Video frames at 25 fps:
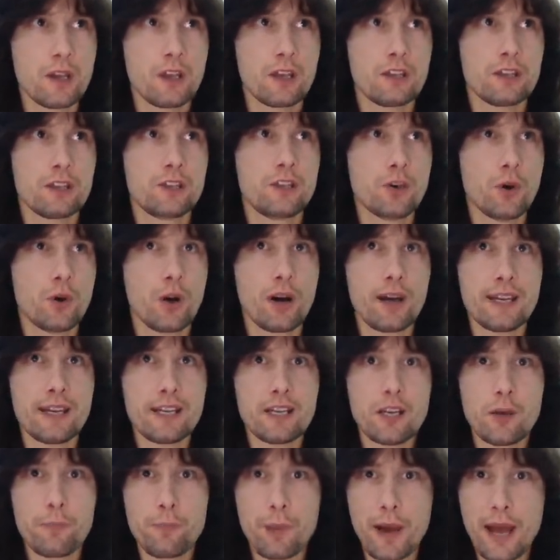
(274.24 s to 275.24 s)
you are
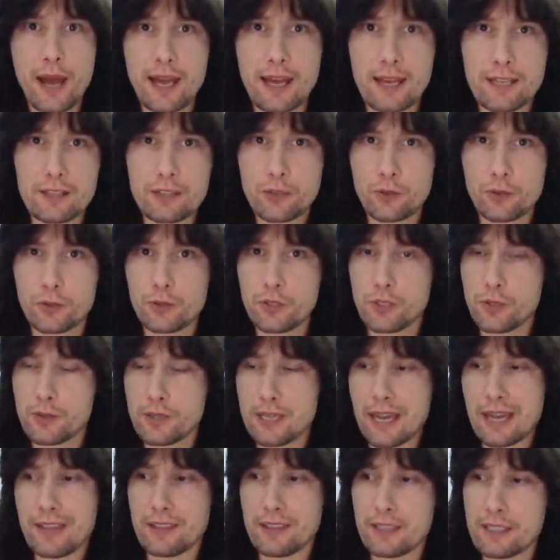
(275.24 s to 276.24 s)
in a band, or you
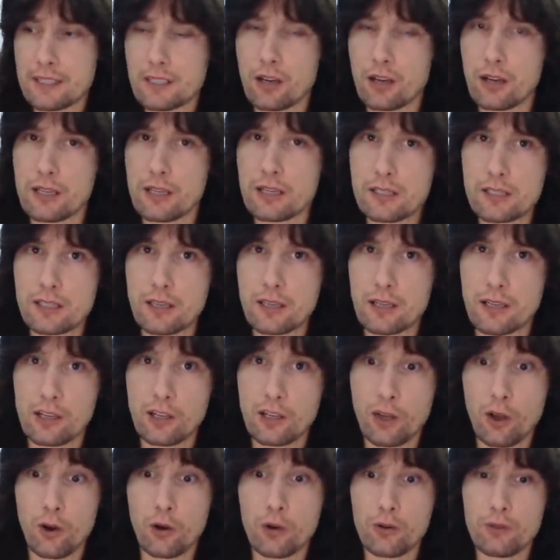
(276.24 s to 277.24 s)
get these guys
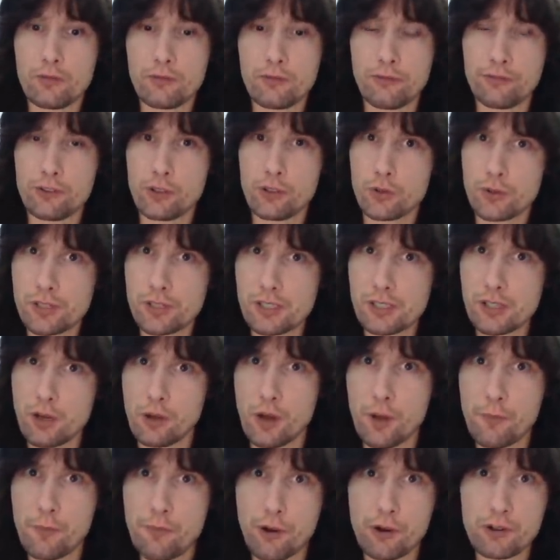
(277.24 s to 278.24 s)
along for your
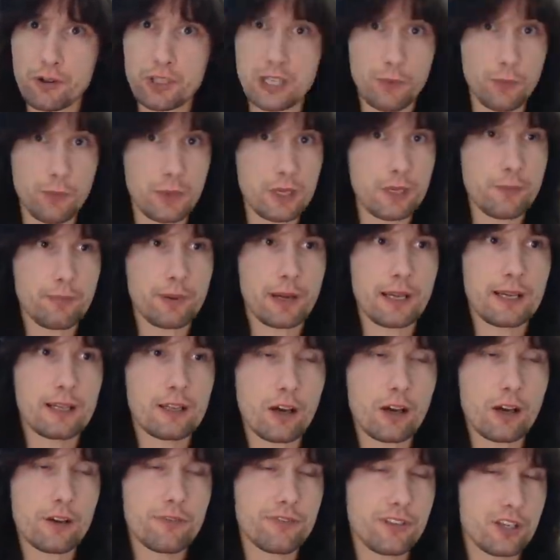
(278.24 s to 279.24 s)
solo project when you play
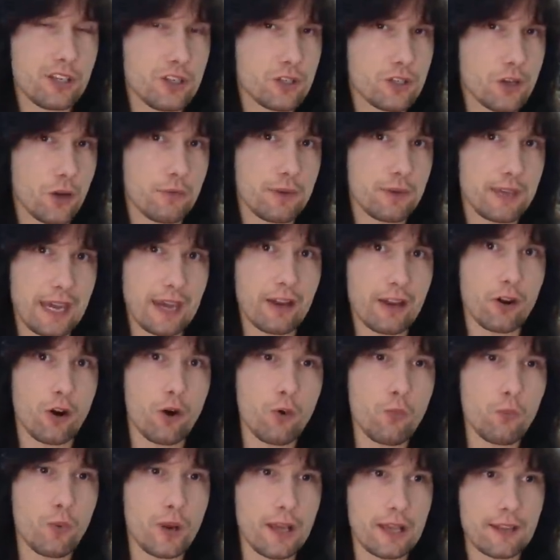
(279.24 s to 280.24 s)
live that you don't get
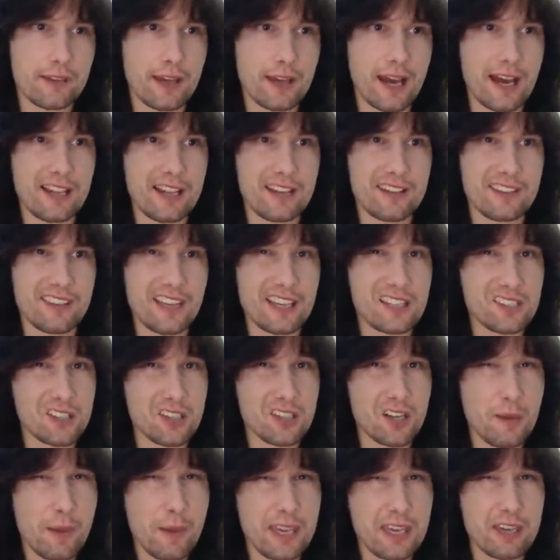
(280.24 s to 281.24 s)
on with, and that's
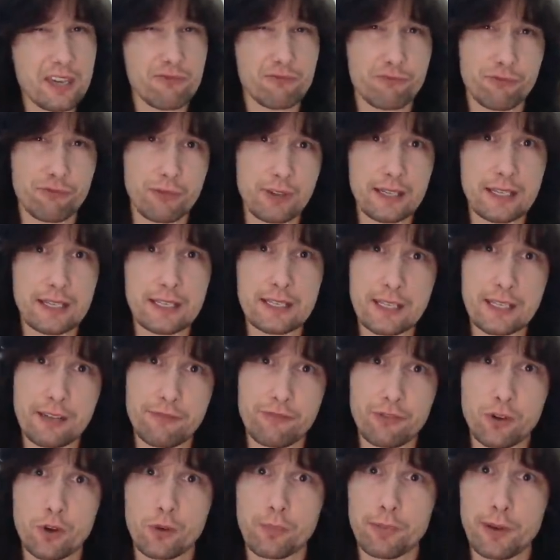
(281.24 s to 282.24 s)
going to make it really
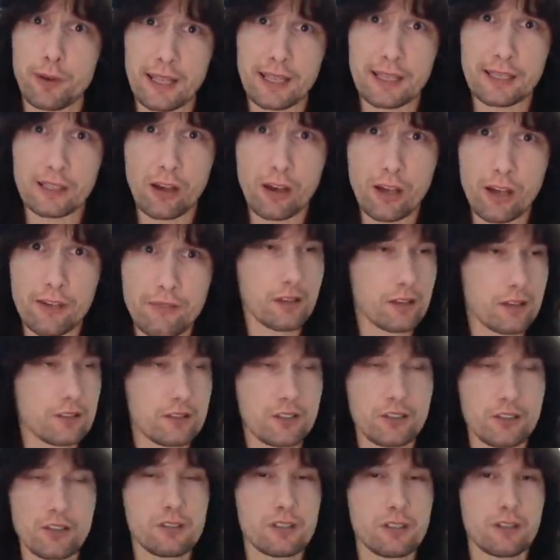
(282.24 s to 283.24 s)
difficult playing live,
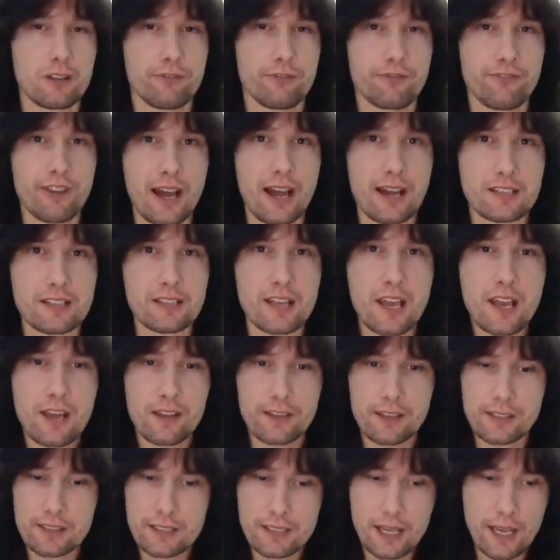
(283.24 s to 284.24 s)
due to the fact
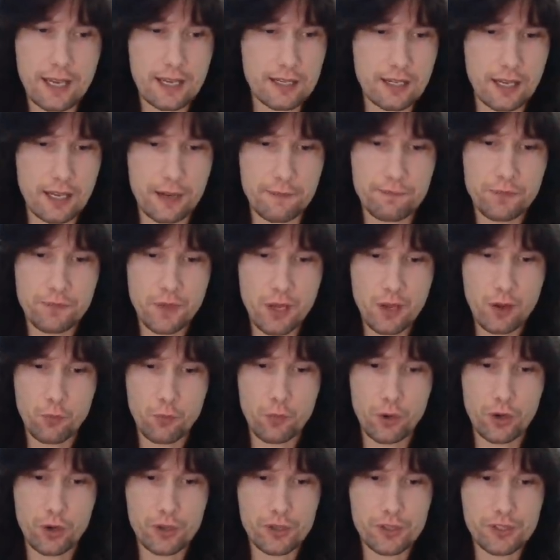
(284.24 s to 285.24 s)
that Taylor
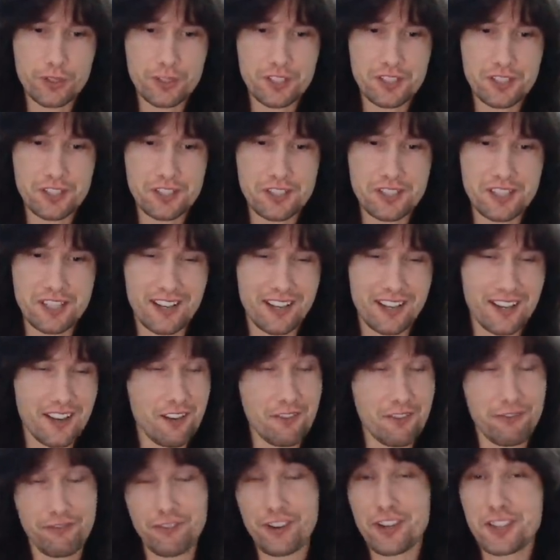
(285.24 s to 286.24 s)
was,
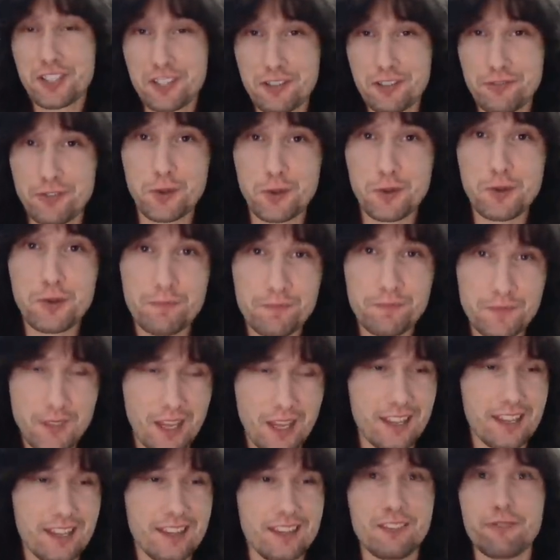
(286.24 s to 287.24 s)
first of all,
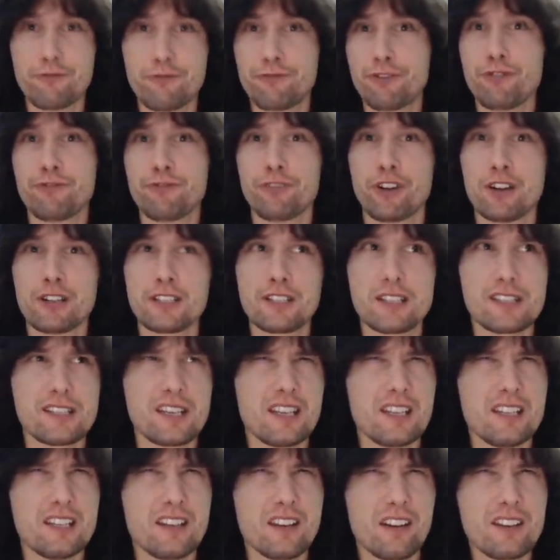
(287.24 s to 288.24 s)
in Foo Fighters
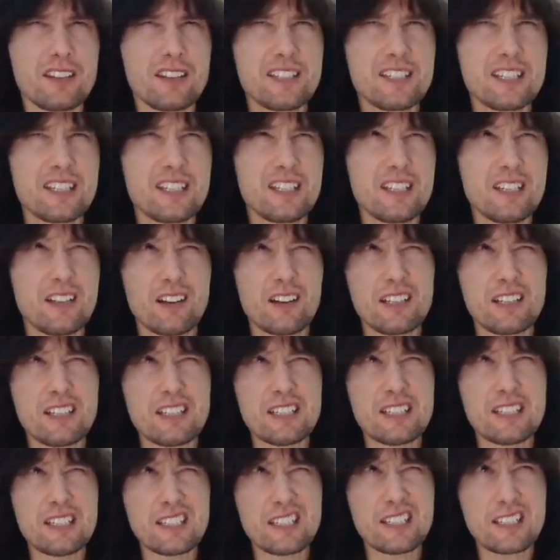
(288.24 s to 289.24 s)
in nineteen
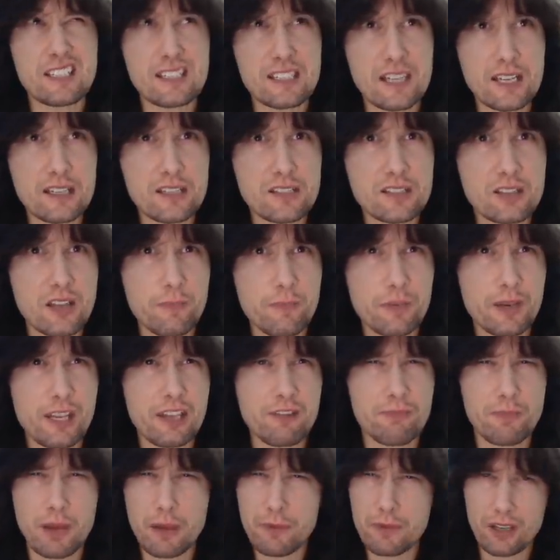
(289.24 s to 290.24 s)
ninety-six, I
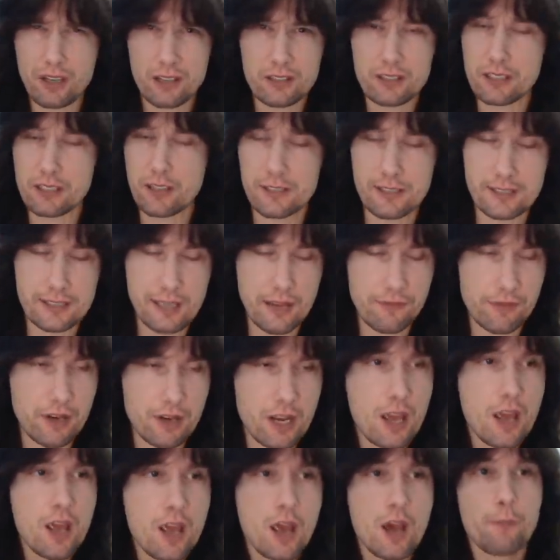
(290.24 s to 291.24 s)
believe, maybe nineteen ninety-seven,
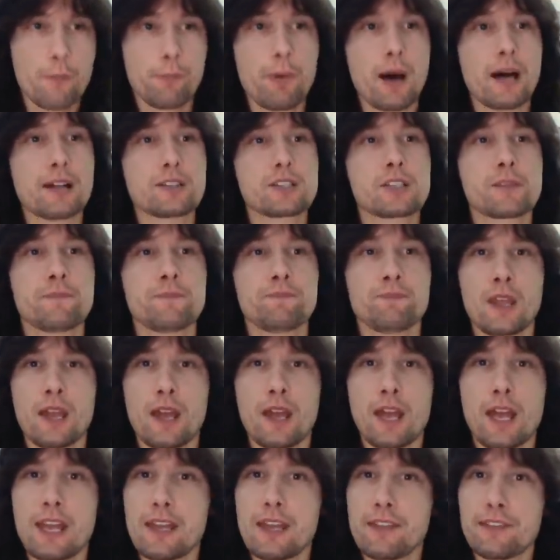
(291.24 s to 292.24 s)
but
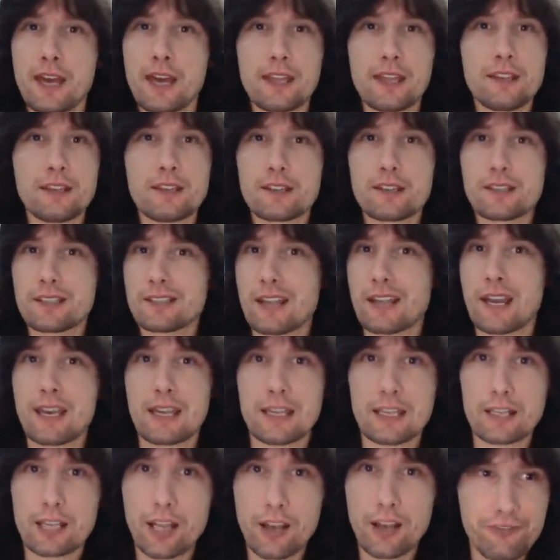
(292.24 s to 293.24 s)
he then
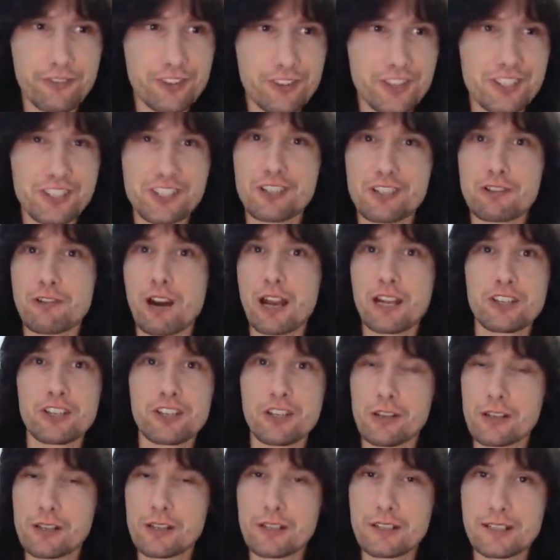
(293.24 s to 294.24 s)
stayed for the
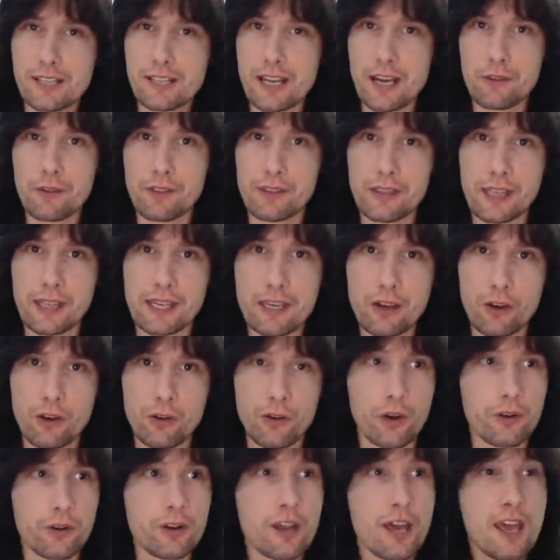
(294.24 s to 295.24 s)
duration. You can tell that they got
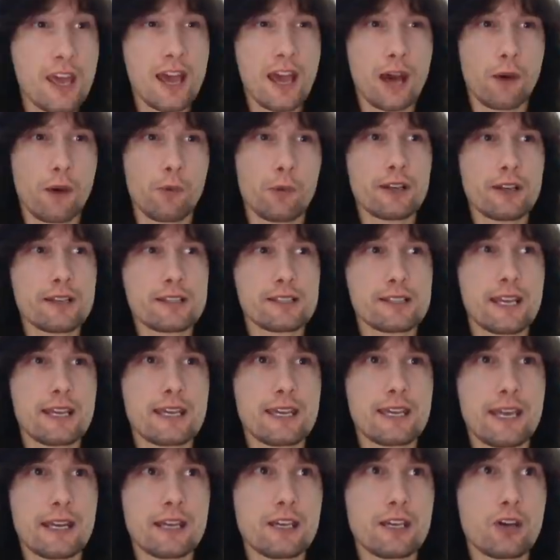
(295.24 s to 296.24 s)
on, and when I say
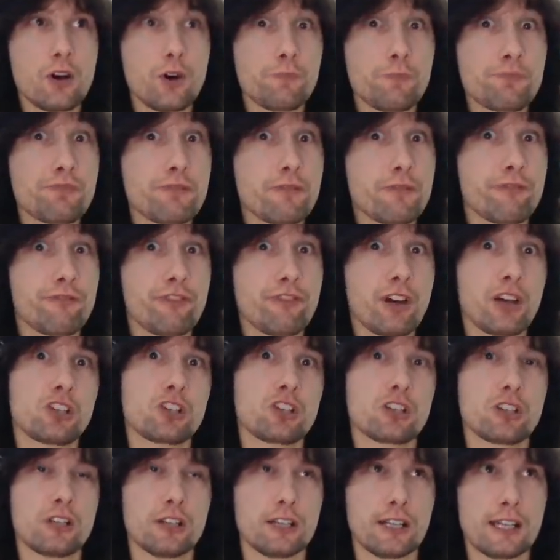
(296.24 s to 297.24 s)
getting on
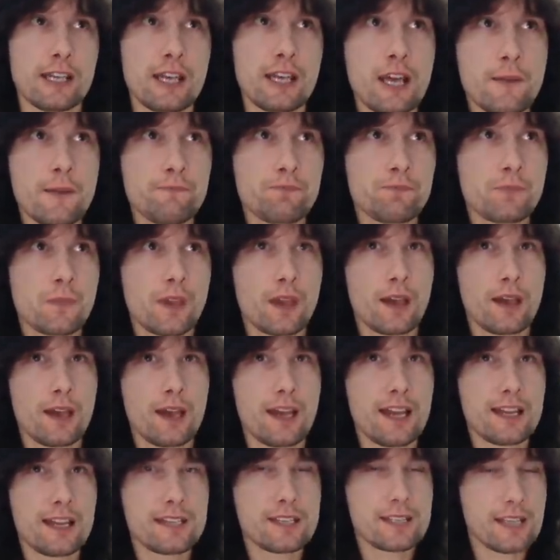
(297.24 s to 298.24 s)
professionally,
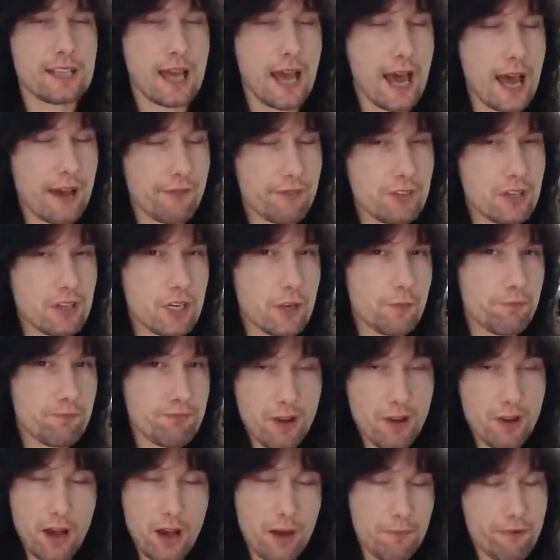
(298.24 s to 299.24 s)
It's having an, a
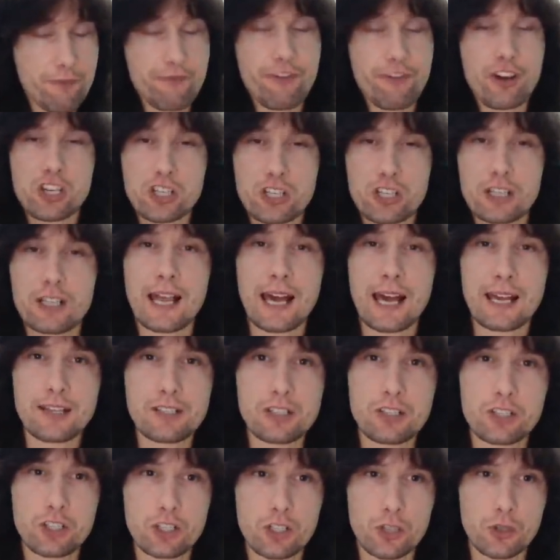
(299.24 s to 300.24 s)
professional
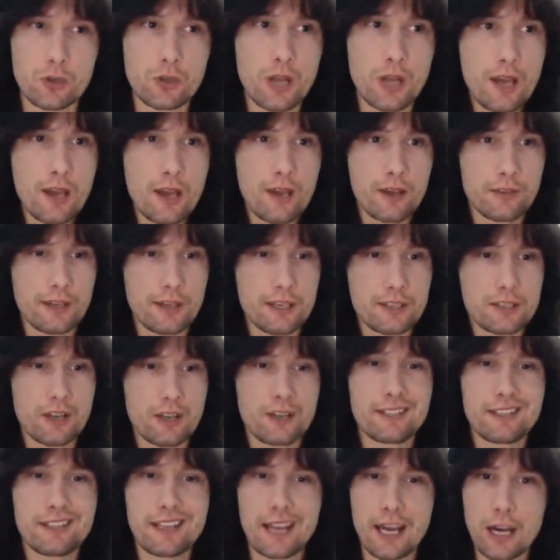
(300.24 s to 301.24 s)
attitude that is
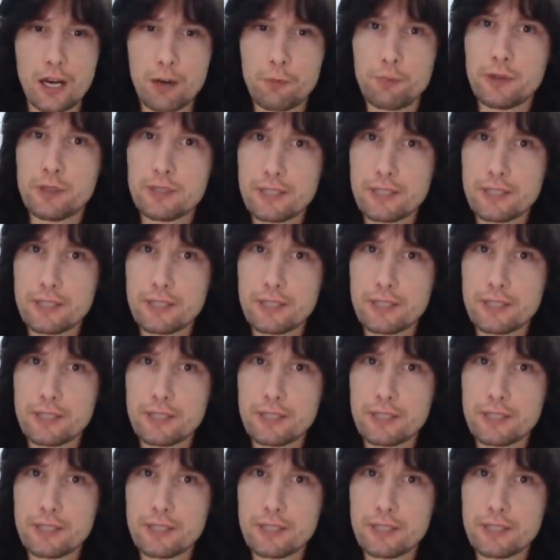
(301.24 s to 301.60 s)
going to help you